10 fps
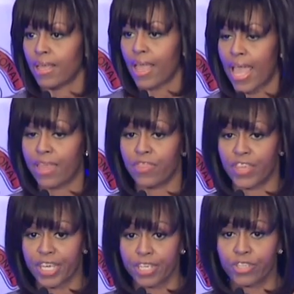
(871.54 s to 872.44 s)
And
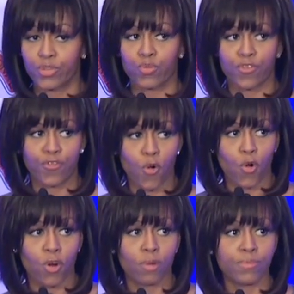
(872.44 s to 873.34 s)
these
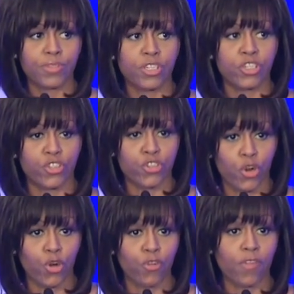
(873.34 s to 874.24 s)
reforms
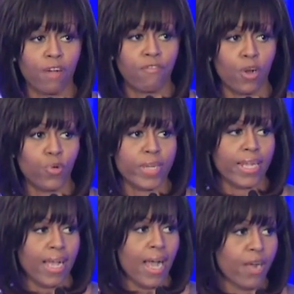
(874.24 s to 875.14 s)
deserve a vote
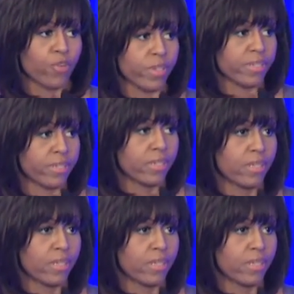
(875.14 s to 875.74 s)
in Congress.